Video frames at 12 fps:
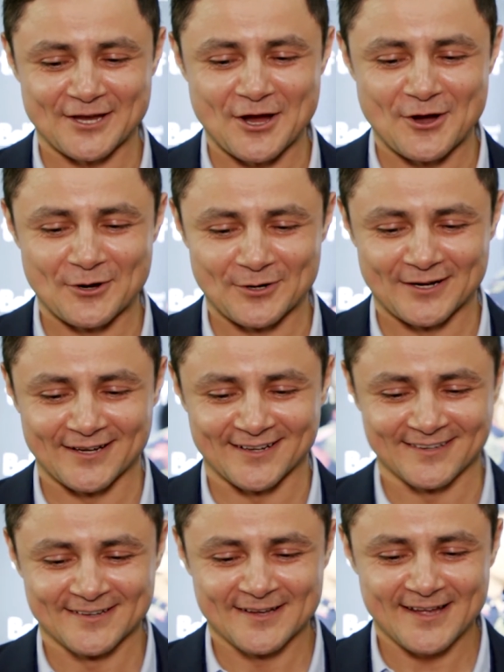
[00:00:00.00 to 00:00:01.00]
go. Uh,
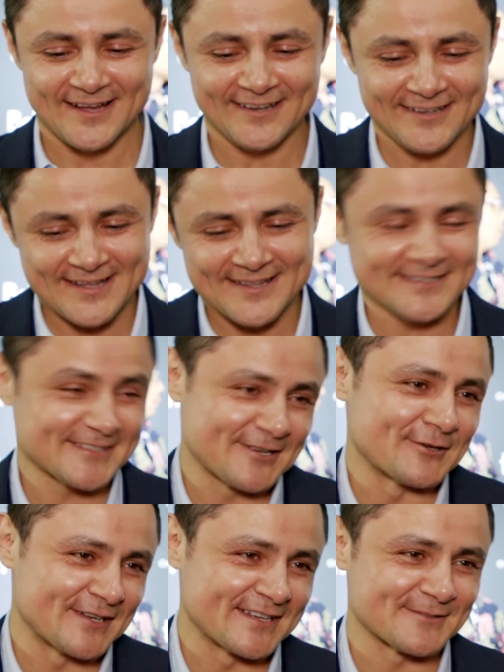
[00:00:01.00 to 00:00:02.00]
I, I, like to
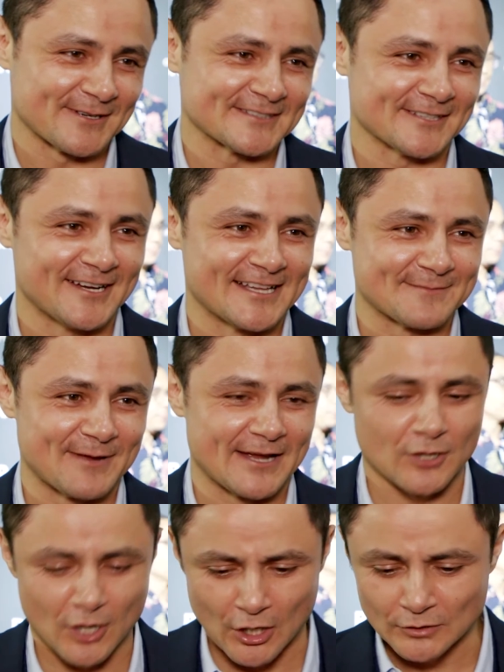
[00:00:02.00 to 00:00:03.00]
go to nice restaurants, but I
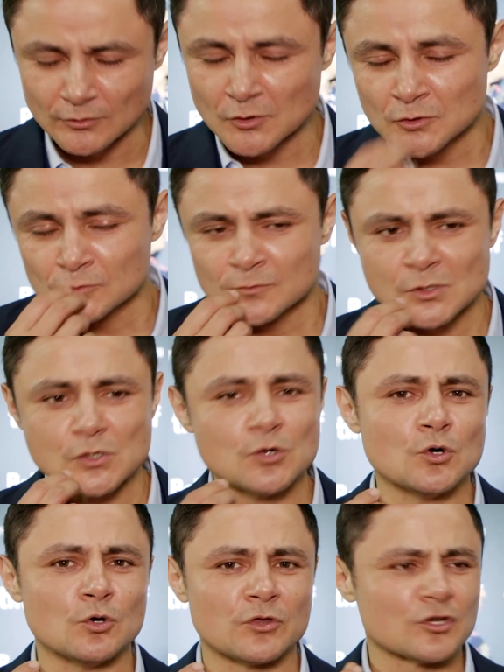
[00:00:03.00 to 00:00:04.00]
don't know. If,
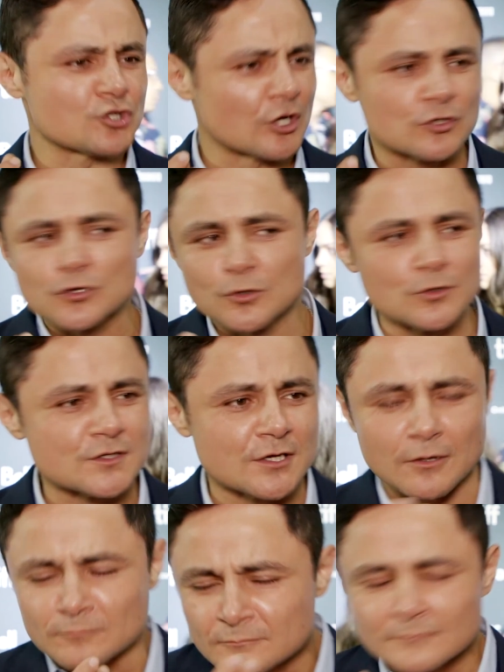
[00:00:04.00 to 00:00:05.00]
ooh, the chartreuse
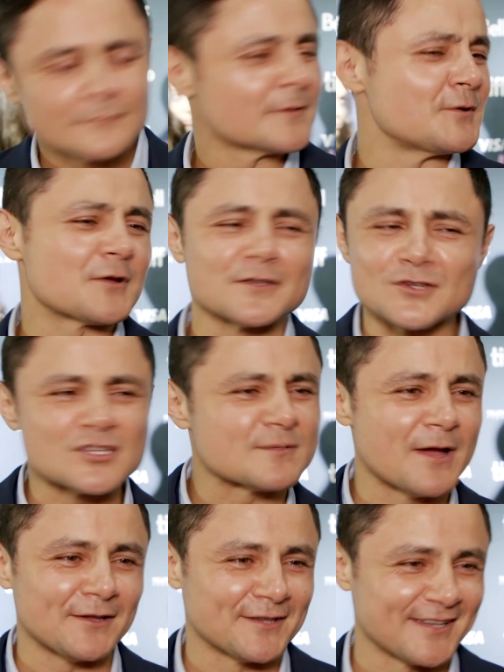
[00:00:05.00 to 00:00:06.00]
here. You can just
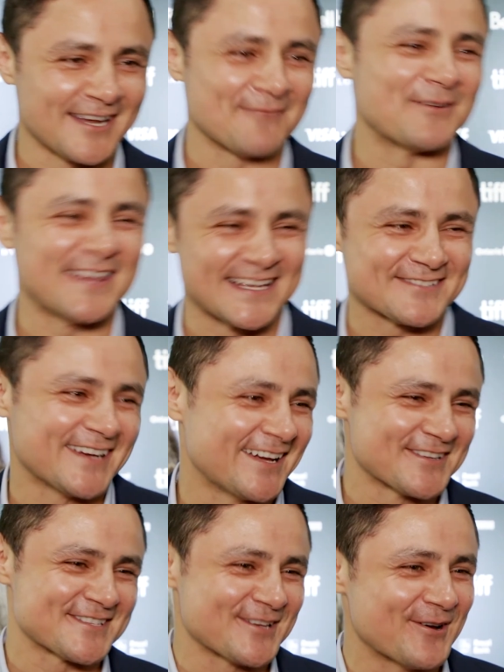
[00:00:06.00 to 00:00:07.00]
smell the eh? name, but that's why it
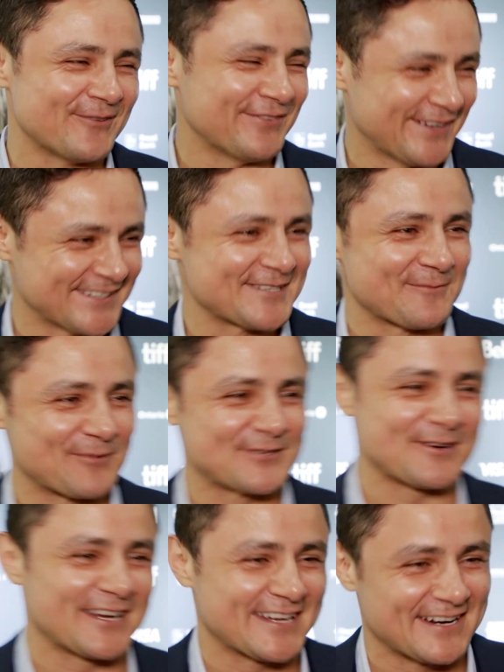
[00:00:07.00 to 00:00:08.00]
was so fun to
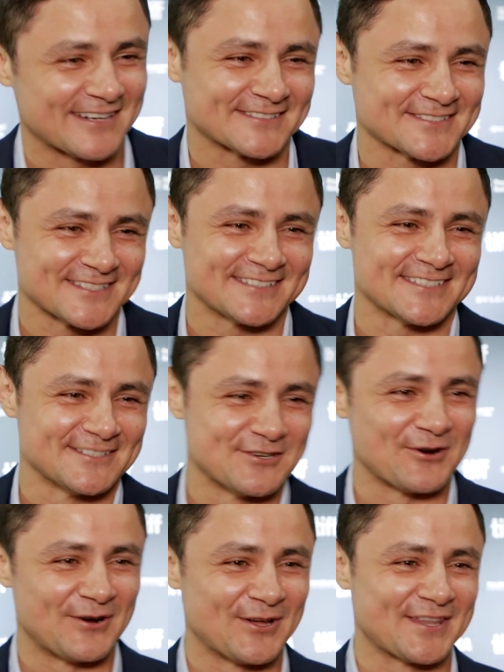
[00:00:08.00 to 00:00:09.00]
portray characters that didn't
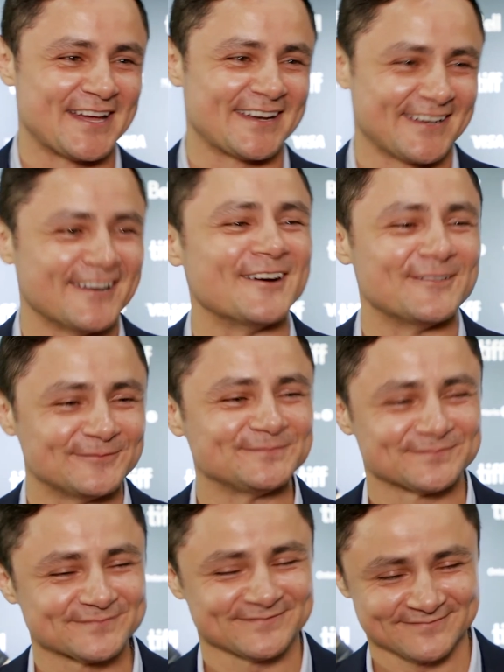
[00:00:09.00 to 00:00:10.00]
know all that, you know.